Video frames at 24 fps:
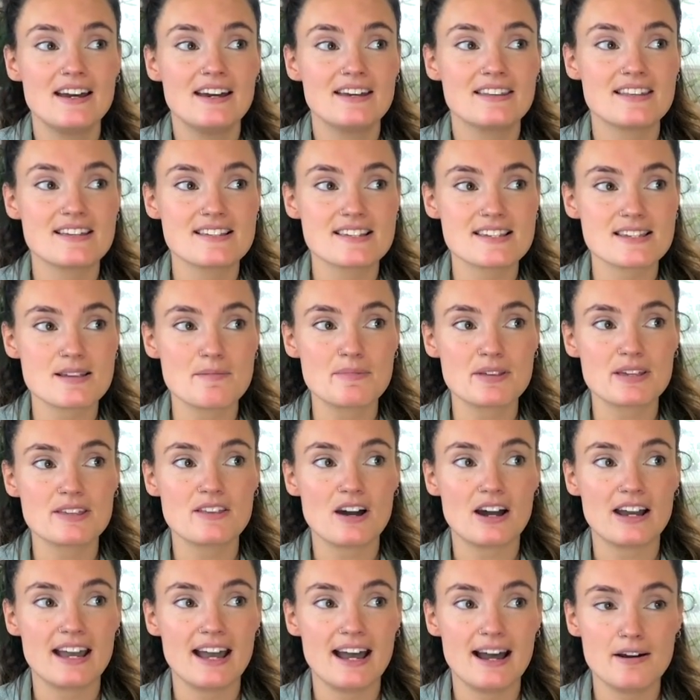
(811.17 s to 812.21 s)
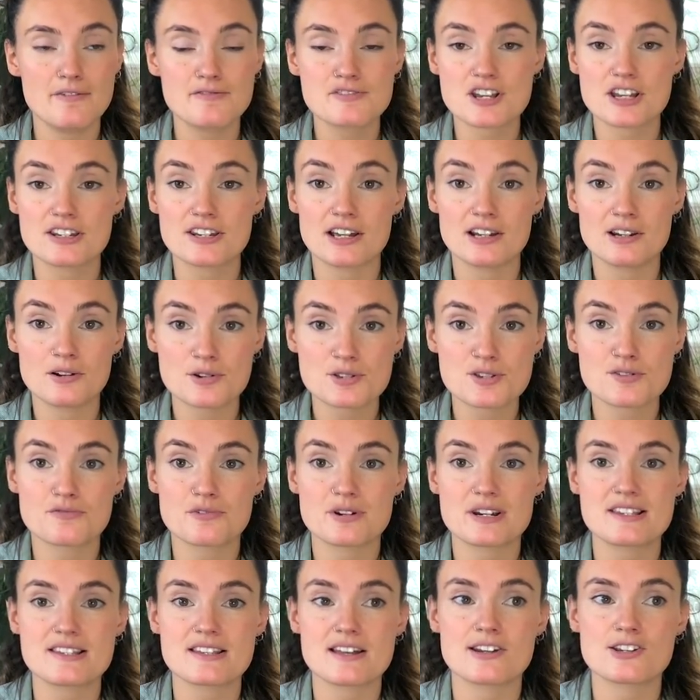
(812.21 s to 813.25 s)
This is something that I have done a lot of
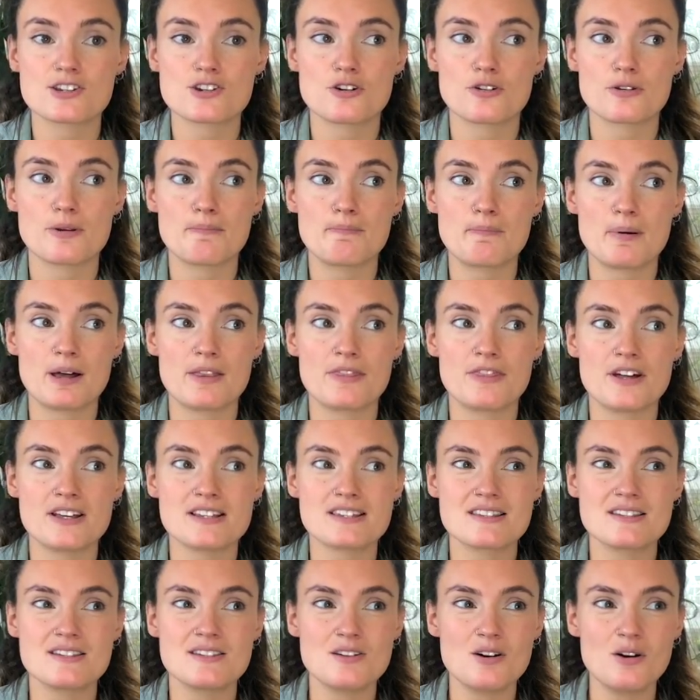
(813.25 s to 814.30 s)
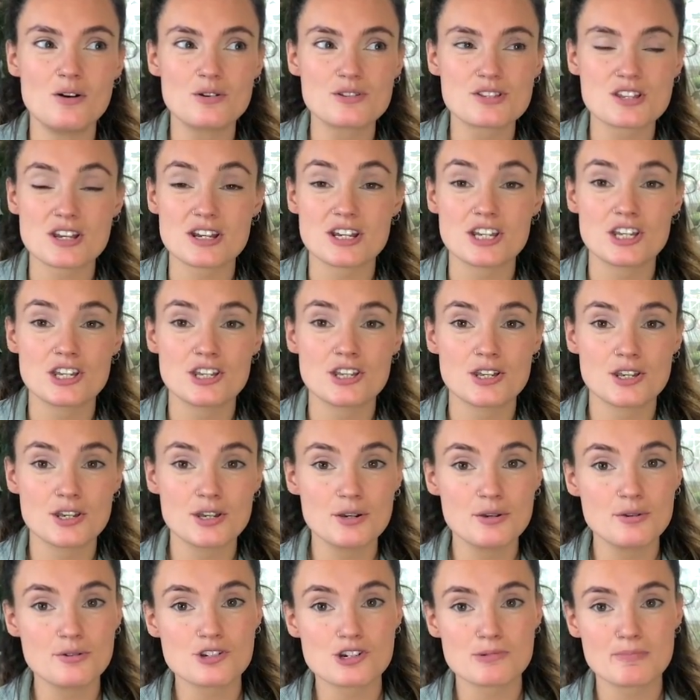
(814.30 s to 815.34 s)
research on, but there's not a
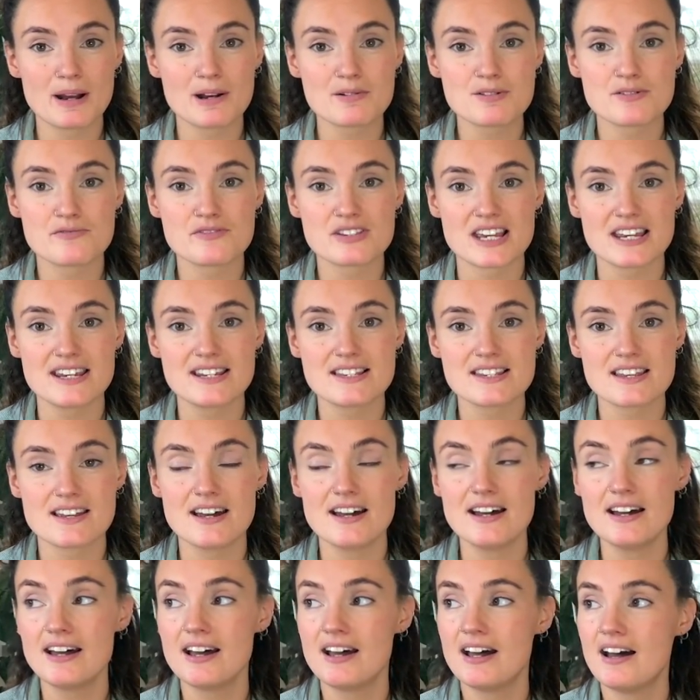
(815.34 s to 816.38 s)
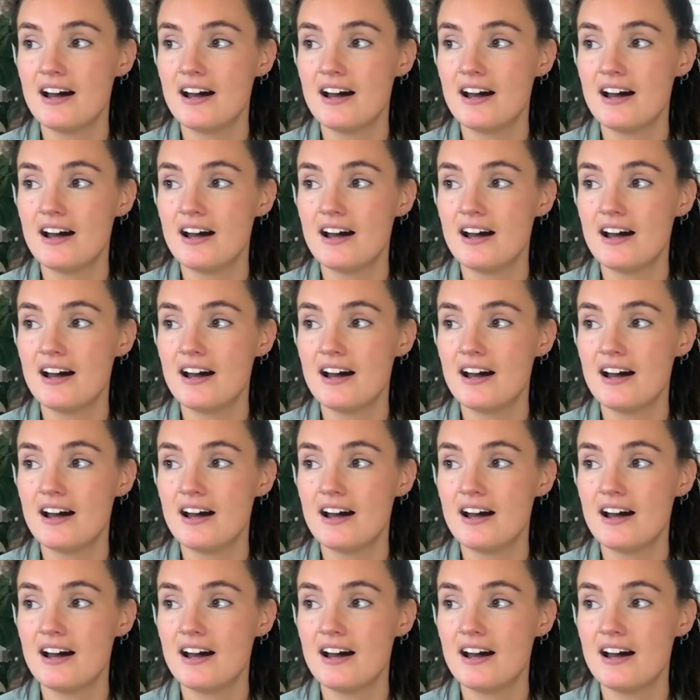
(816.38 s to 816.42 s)
huge amount of data.